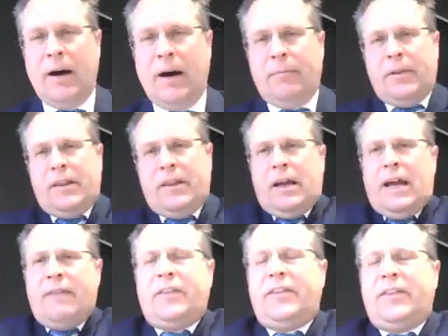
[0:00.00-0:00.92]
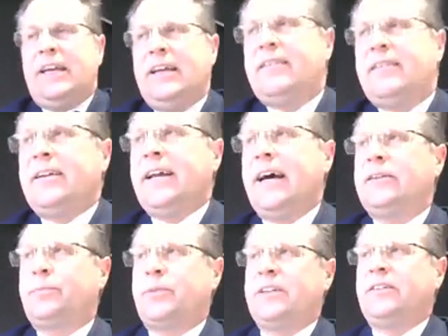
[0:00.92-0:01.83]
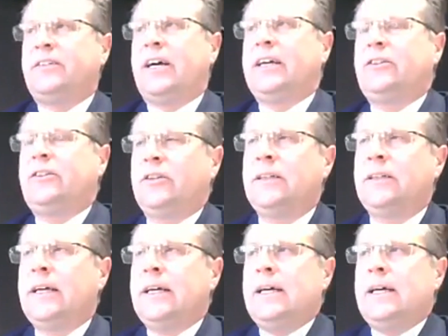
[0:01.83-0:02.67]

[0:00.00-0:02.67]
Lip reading: Everything in today's presentation